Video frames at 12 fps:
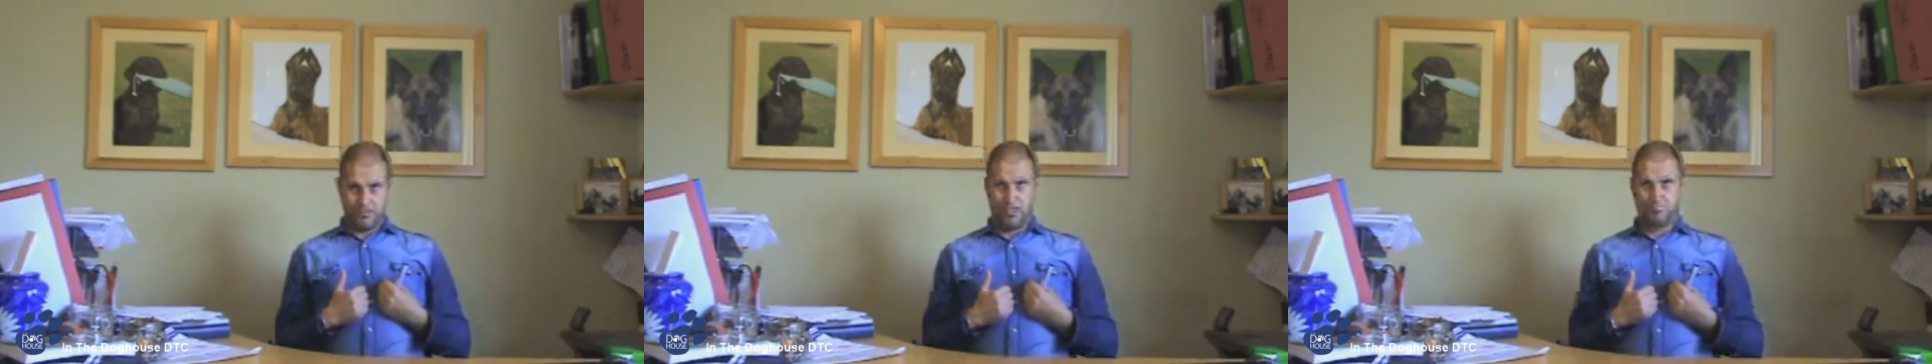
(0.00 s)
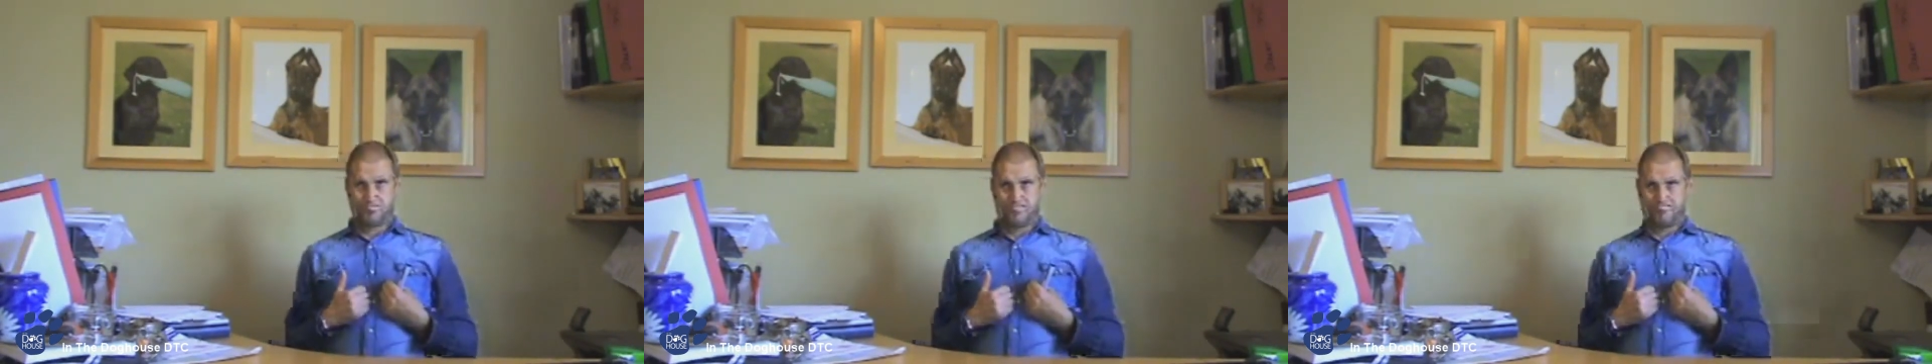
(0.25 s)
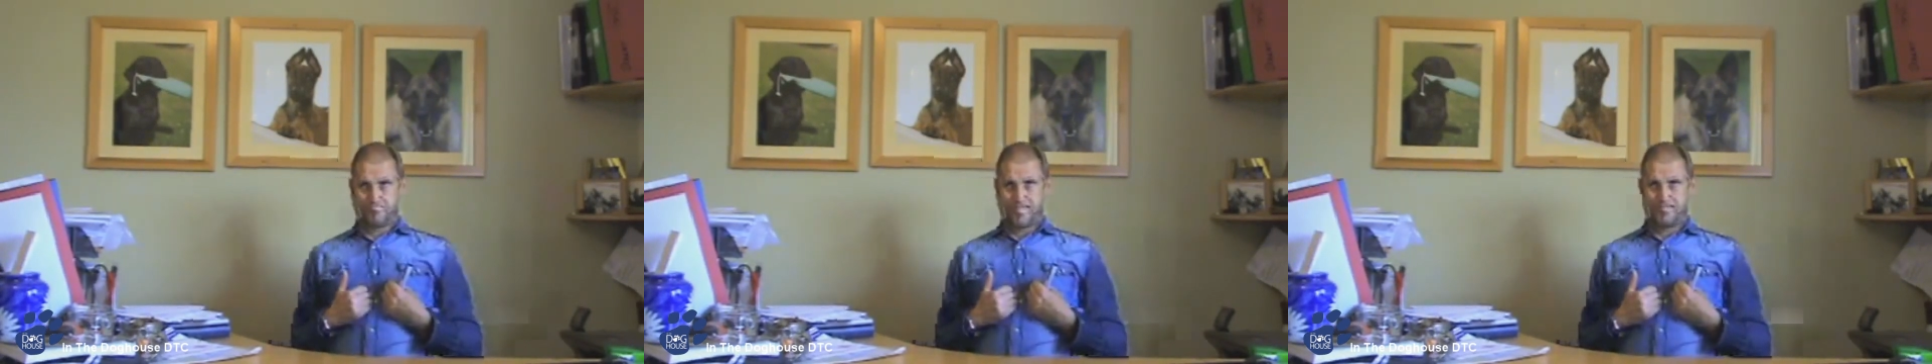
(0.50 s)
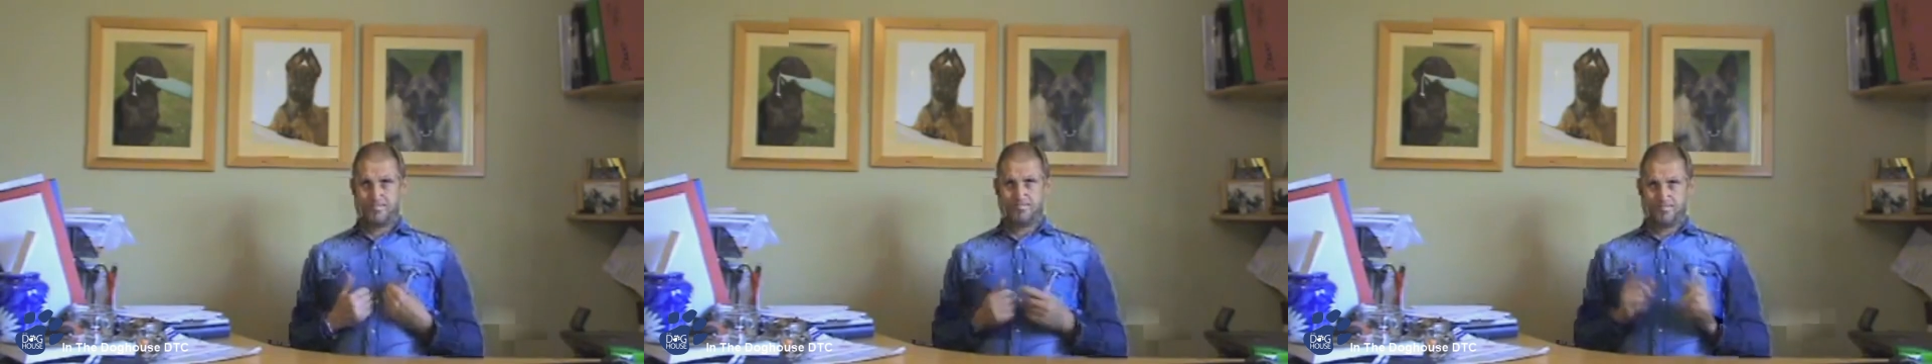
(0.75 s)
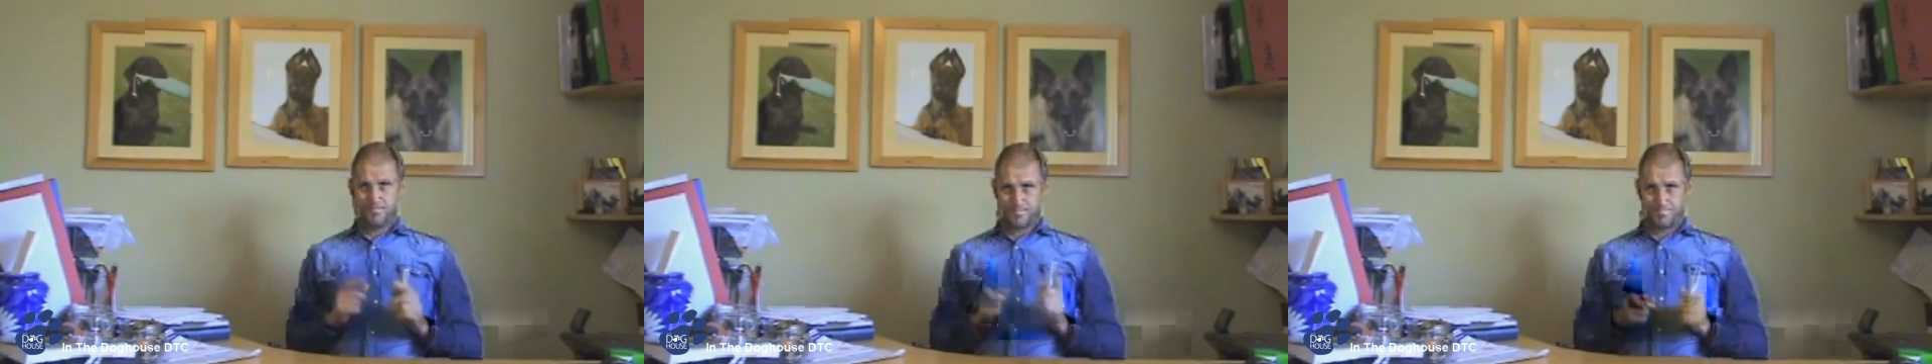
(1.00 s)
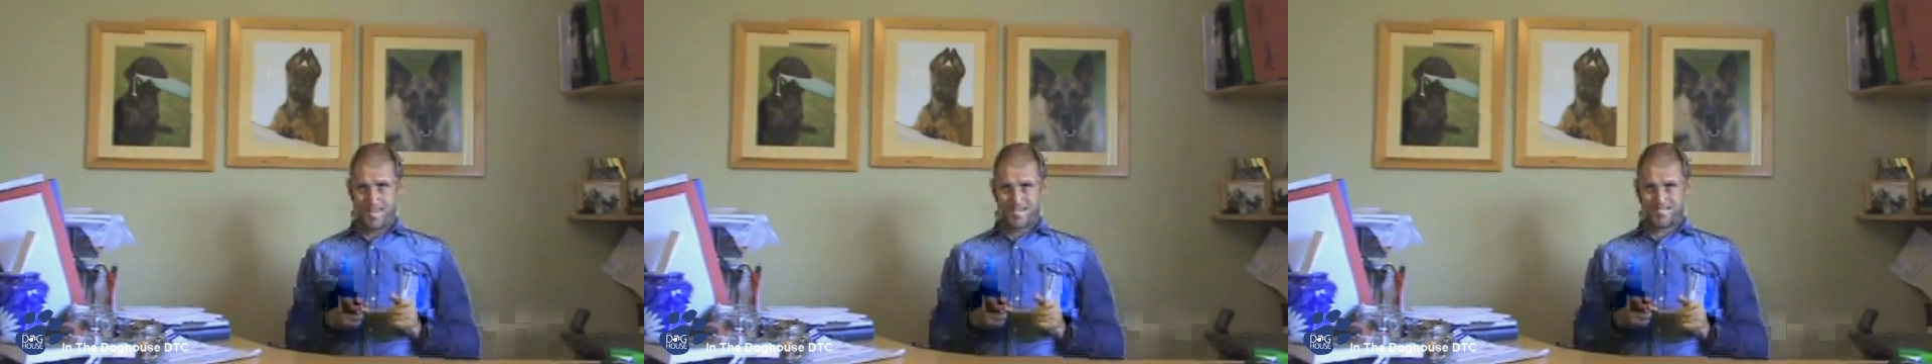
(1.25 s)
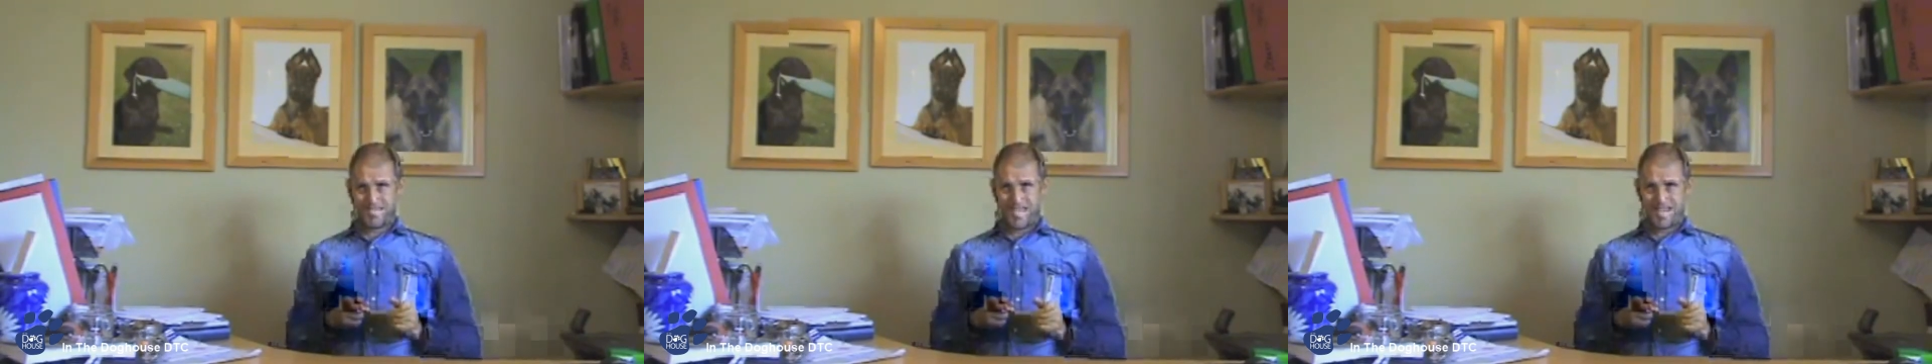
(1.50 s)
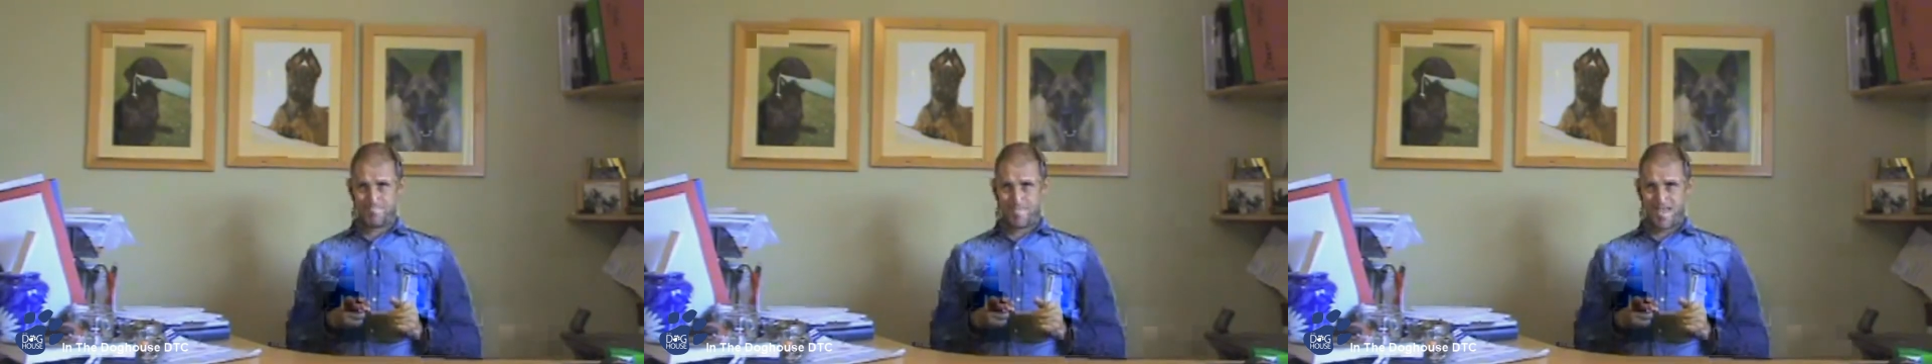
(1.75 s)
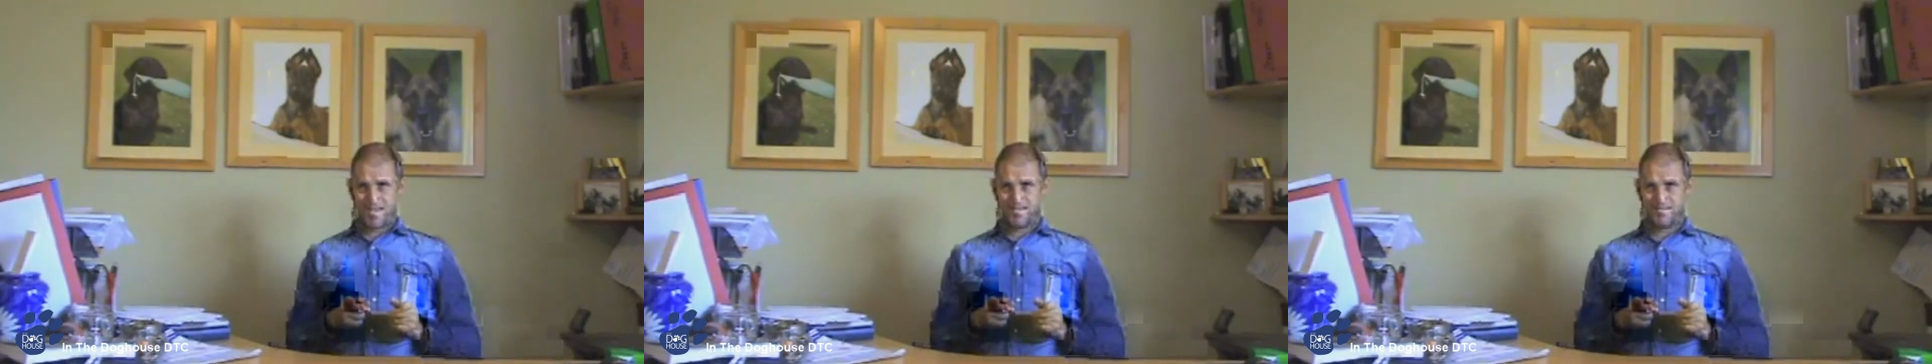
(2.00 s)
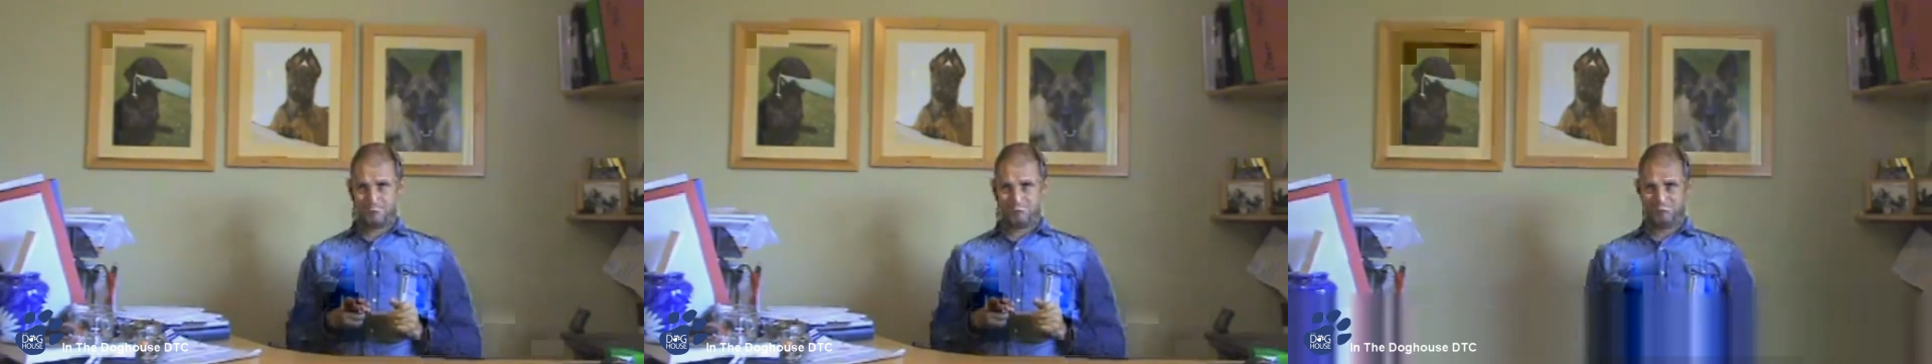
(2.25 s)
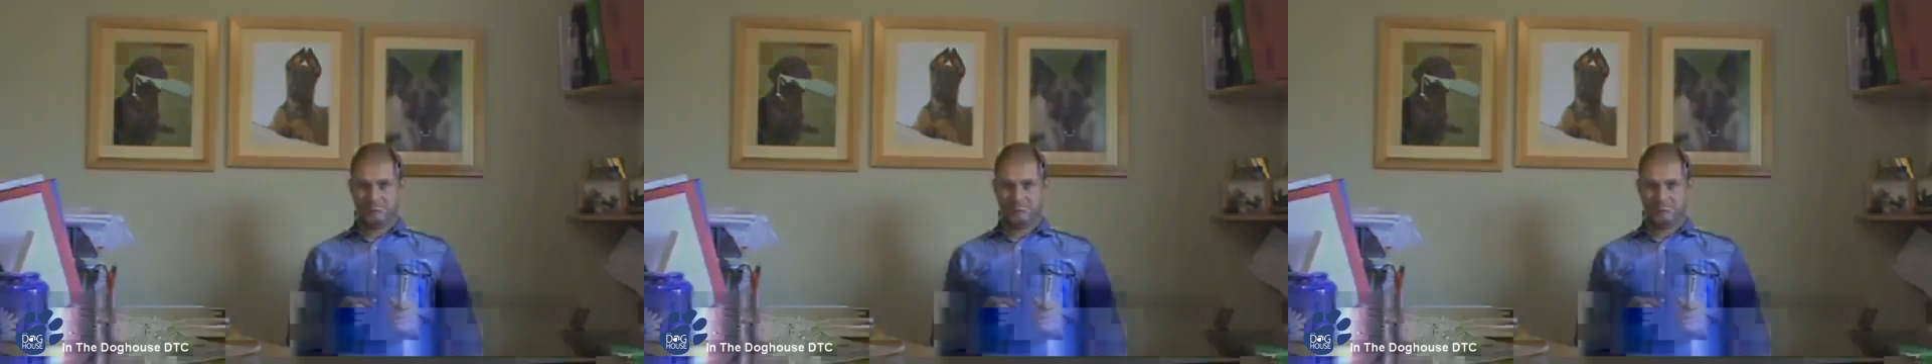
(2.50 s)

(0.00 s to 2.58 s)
I'm Steve Mann, the band The Can Man.